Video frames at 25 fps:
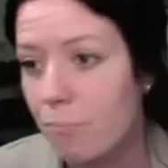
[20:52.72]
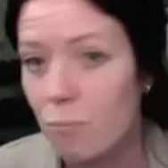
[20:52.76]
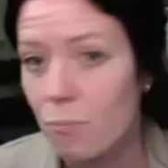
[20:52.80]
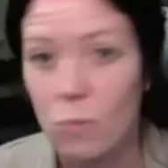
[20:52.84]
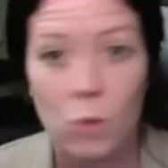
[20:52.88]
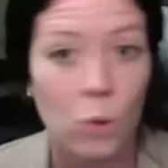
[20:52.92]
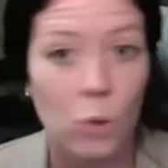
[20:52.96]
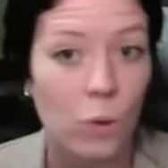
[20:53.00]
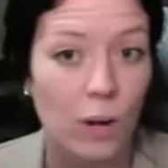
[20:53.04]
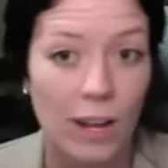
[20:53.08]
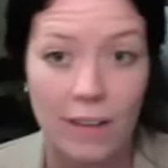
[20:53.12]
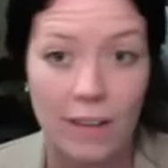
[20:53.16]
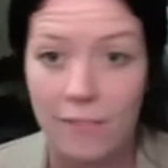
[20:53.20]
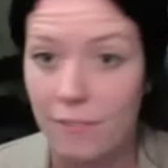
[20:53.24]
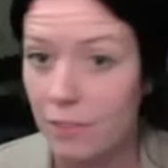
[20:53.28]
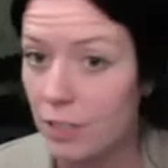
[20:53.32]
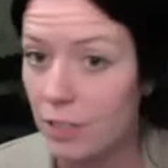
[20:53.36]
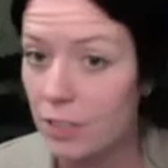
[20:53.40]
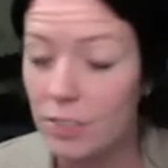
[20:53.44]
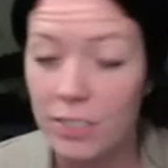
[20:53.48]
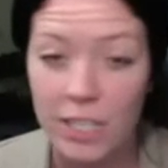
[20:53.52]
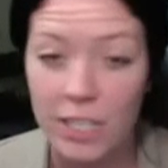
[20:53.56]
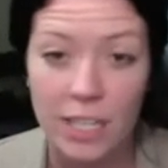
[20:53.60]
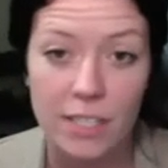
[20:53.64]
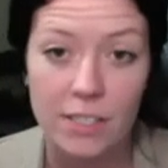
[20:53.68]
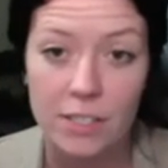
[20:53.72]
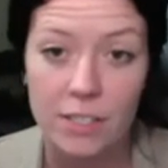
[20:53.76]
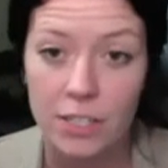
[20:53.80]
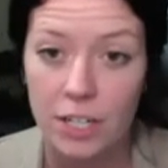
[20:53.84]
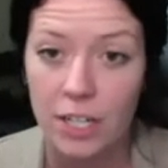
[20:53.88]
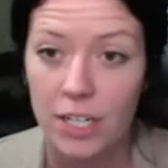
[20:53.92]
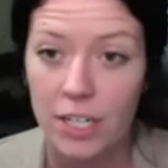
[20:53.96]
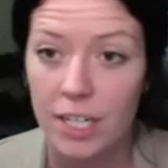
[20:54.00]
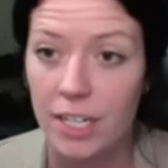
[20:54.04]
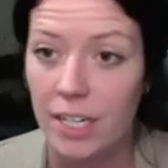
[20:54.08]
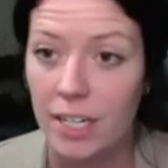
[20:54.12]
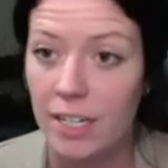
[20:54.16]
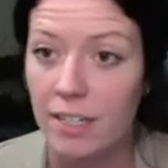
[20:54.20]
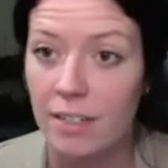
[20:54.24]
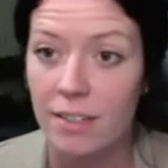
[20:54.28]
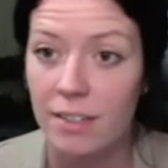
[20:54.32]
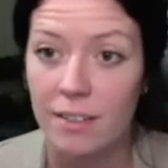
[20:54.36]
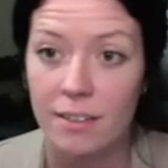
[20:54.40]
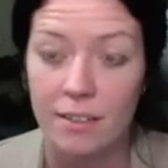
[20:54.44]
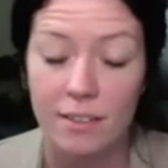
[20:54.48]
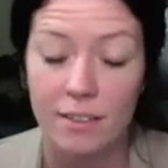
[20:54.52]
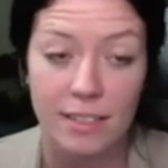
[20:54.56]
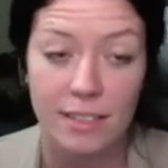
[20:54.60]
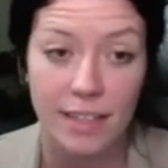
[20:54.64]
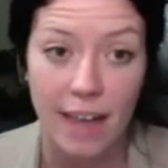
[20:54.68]
When I first got started,
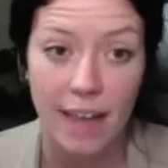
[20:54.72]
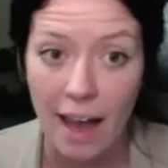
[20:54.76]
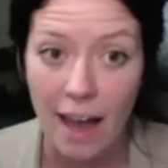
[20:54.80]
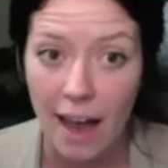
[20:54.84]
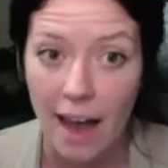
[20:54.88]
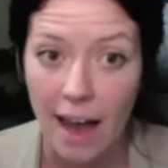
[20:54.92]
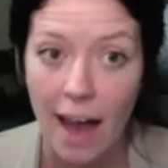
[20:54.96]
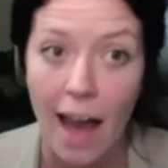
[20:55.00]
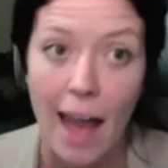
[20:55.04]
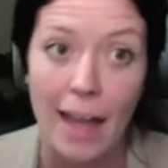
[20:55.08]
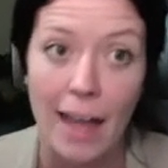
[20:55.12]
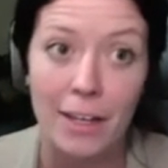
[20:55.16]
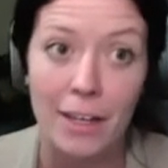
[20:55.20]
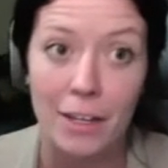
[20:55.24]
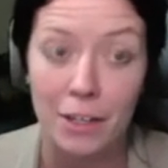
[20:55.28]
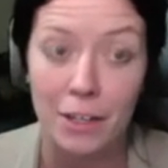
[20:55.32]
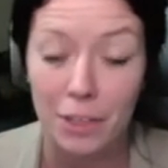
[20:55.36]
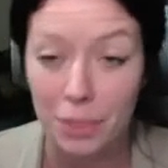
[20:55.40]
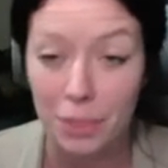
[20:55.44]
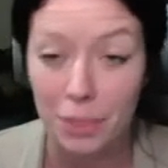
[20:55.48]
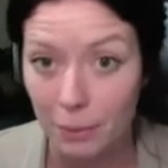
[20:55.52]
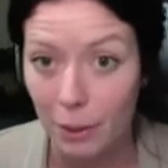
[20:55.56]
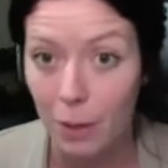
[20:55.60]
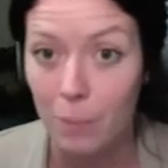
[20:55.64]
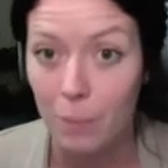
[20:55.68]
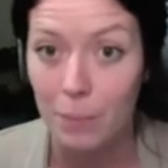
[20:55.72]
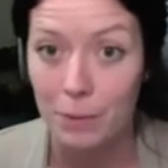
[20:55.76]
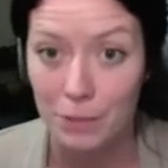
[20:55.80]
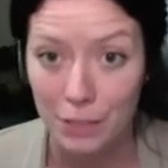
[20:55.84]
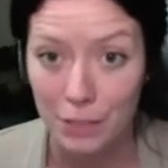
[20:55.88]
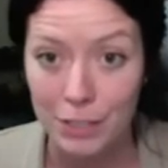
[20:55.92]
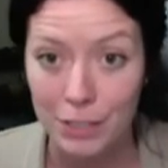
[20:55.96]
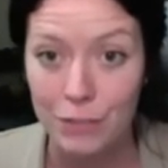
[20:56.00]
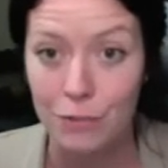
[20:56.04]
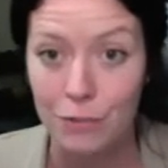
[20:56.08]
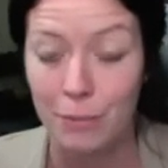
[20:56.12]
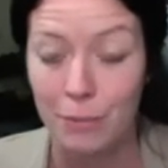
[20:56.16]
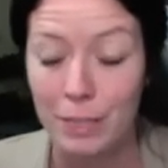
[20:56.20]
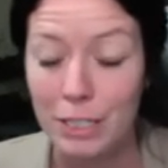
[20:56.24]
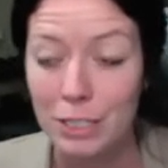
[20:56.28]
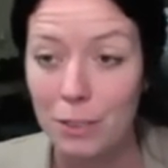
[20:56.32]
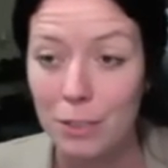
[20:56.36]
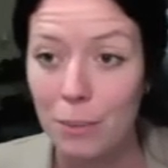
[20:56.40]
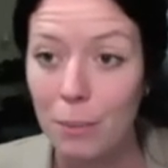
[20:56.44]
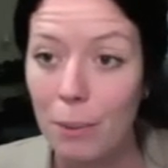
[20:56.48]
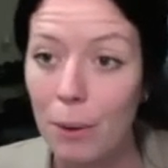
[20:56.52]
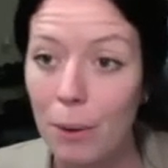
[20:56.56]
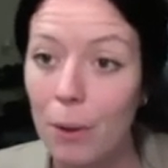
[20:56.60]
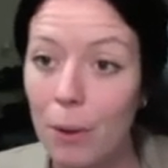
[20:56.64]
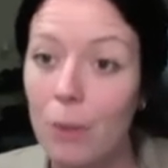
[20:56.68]
yeah, I could throw up a
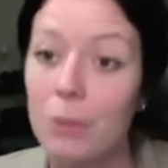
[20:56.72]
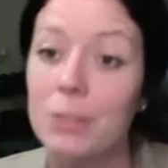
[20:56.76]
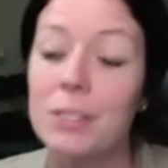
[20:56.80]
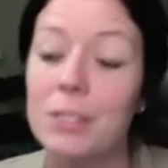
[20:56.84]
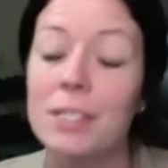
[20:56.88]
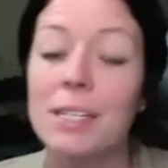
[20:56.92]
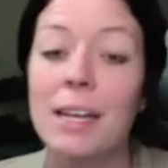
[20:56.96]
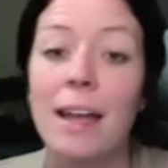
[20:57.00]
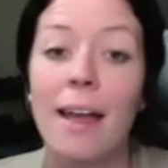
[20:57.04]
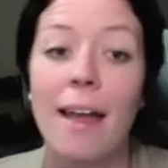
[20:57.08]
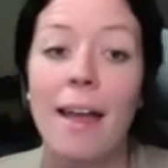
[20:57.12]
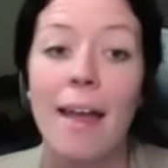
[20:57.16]
transformation post